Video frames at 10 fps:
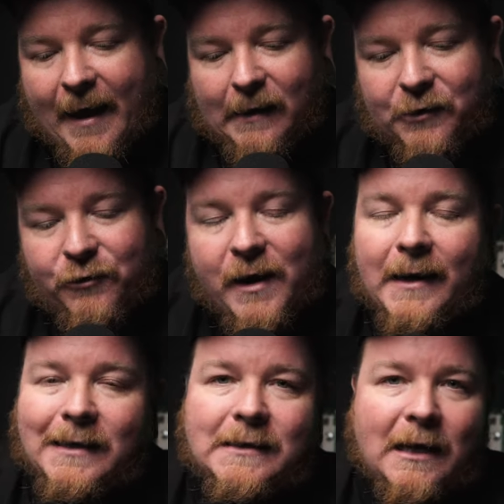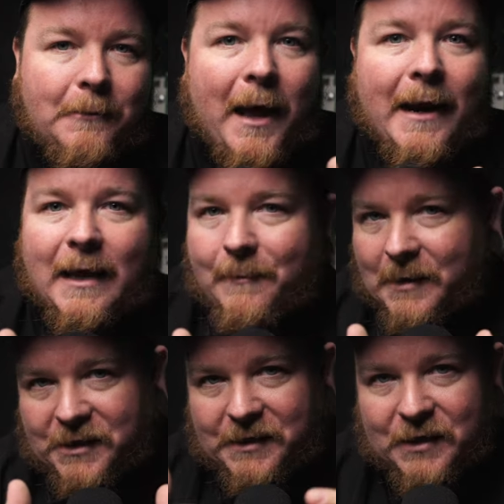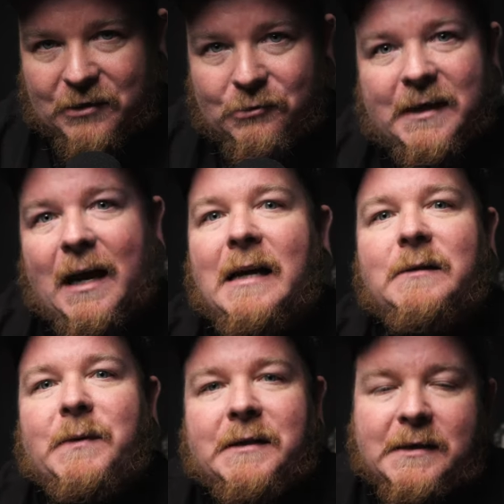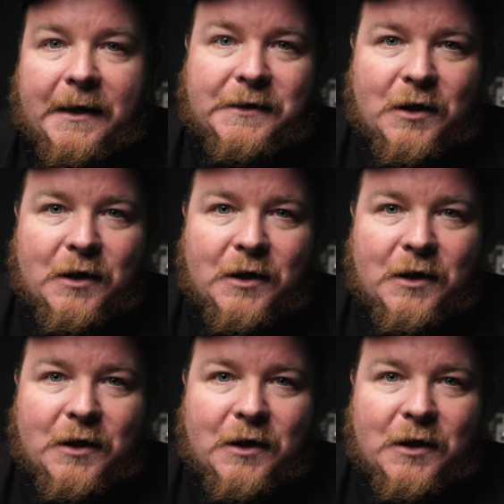and creating cinematic images using high-speed sync.